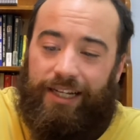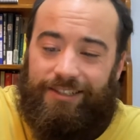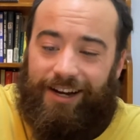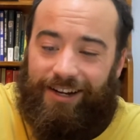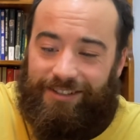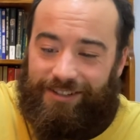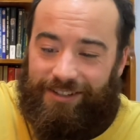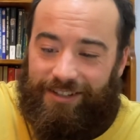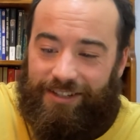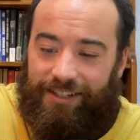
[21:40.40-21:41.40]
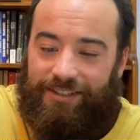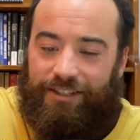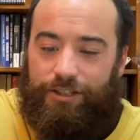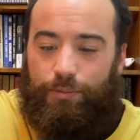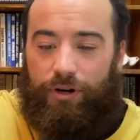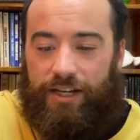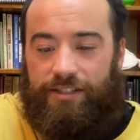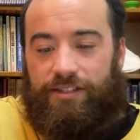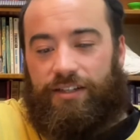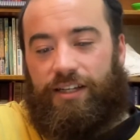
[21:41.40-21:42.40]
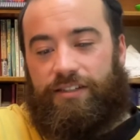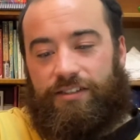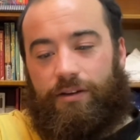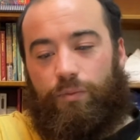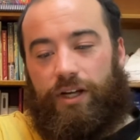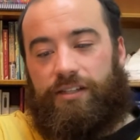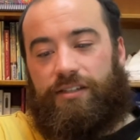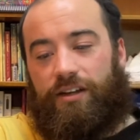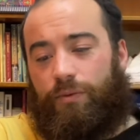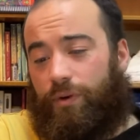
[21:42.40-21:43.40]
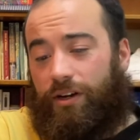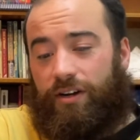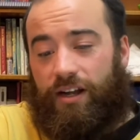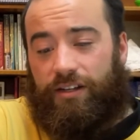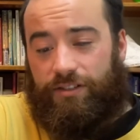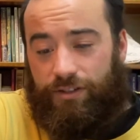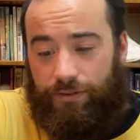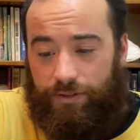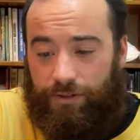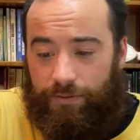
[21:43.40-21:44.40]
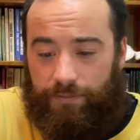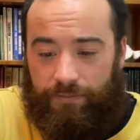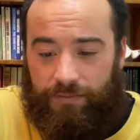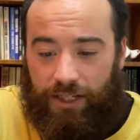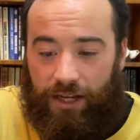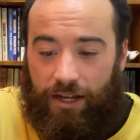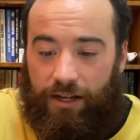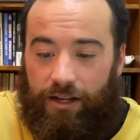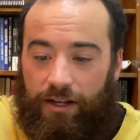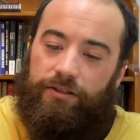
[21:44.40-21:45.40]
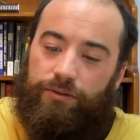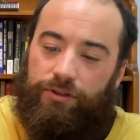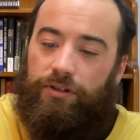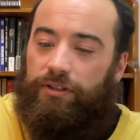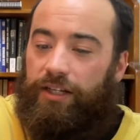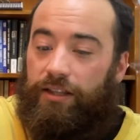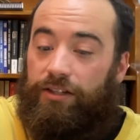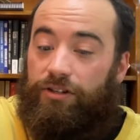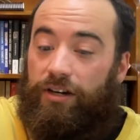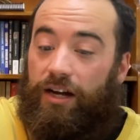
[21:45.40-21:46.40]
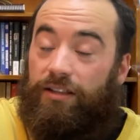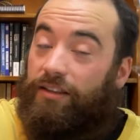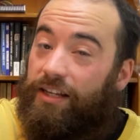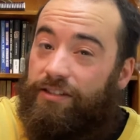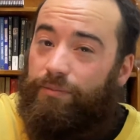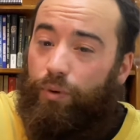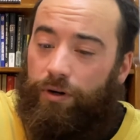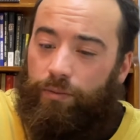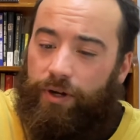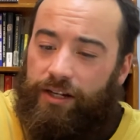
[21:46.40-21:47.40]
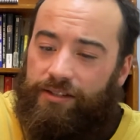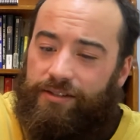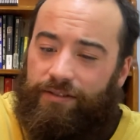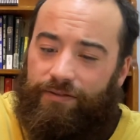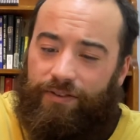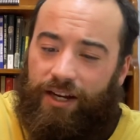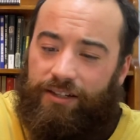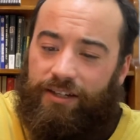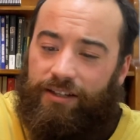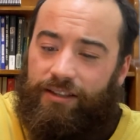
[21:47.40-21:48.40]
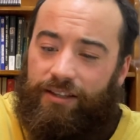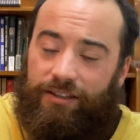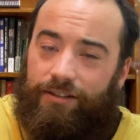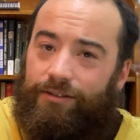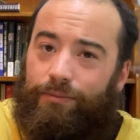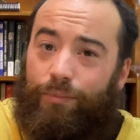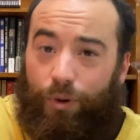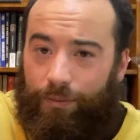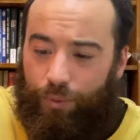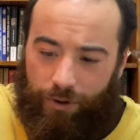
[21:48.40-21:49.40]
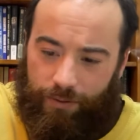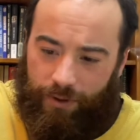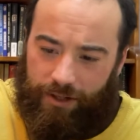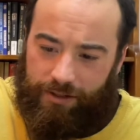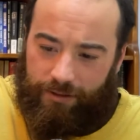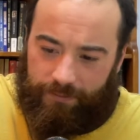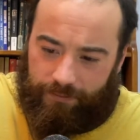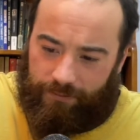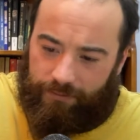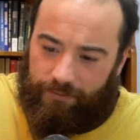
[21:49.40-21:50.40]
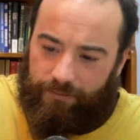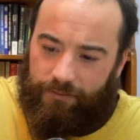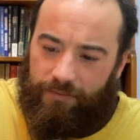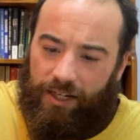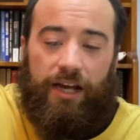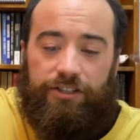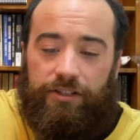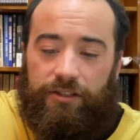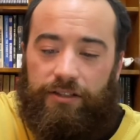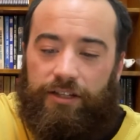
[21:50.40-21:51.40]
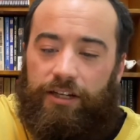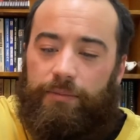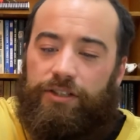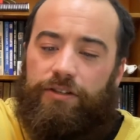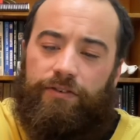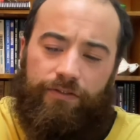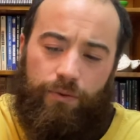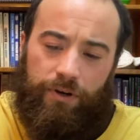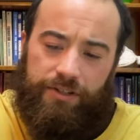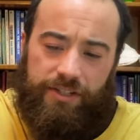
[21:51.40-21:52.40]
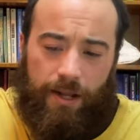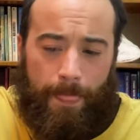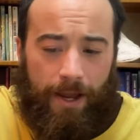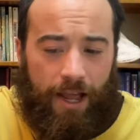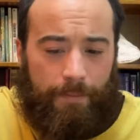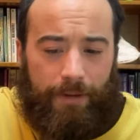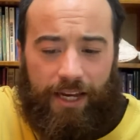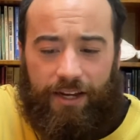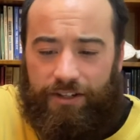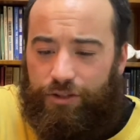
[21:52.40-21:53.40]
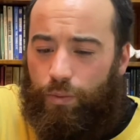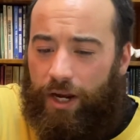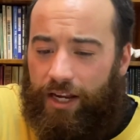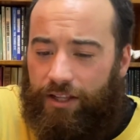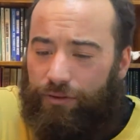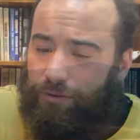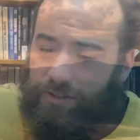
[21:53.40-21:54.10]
Plant consciousness is expressed in some ways that we are not attuned to. Though certainly these are not less important ways, and in fact I think that they're more important ways. Imagine the image of a forest, making its way